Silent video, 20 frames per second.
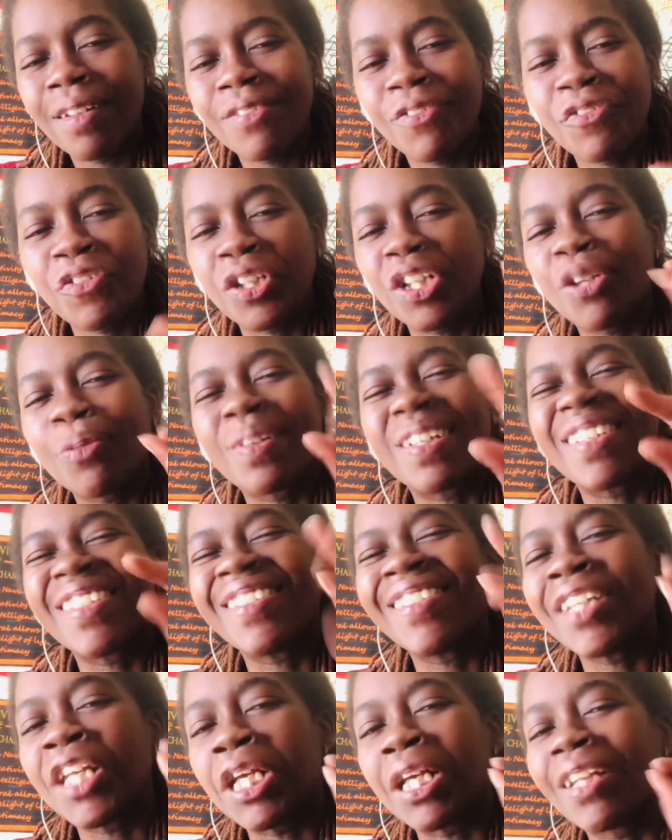for a little bit of
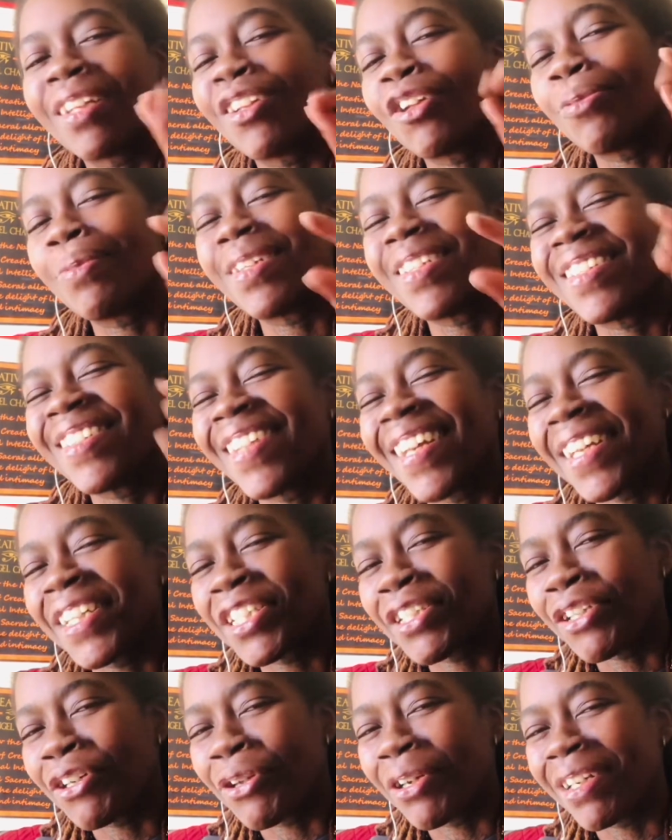zing, a little bit of
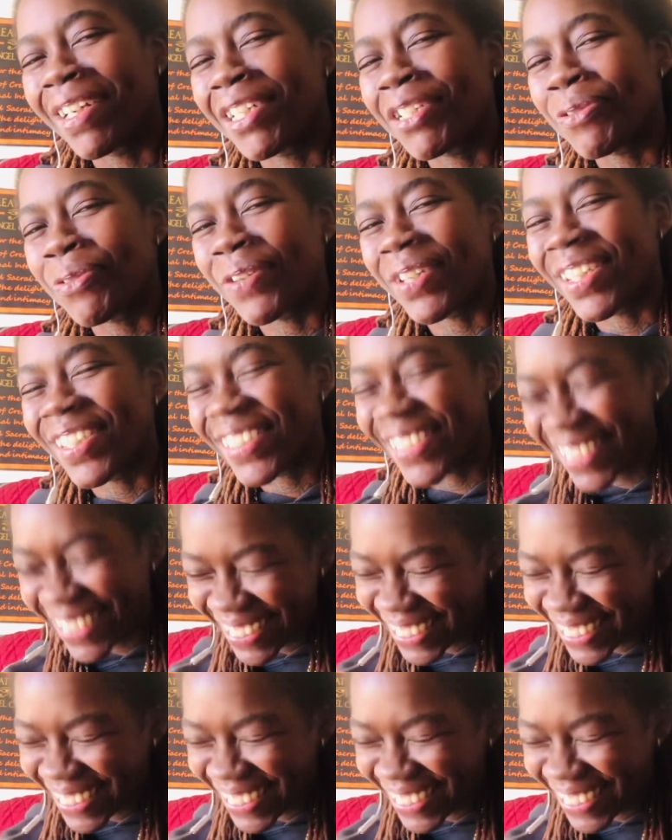zest on it as well.